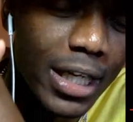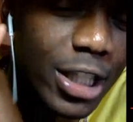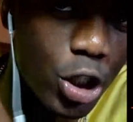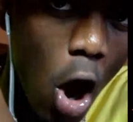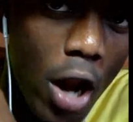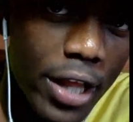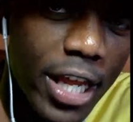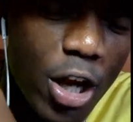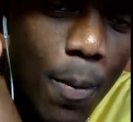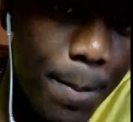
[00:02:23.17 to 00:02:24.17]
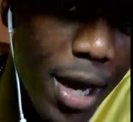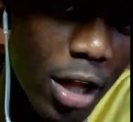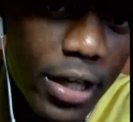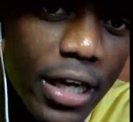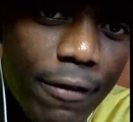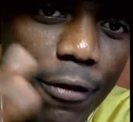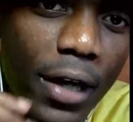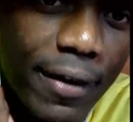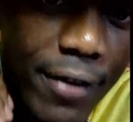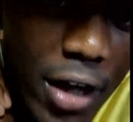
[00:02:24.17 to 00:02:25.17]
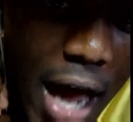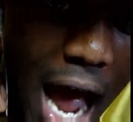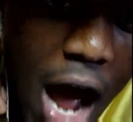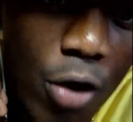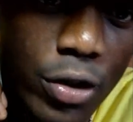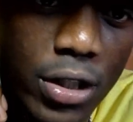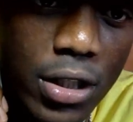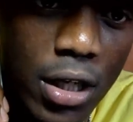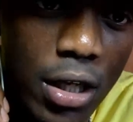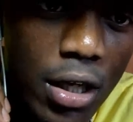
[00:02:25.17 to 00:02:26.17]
He's taller than your building if you live in the house.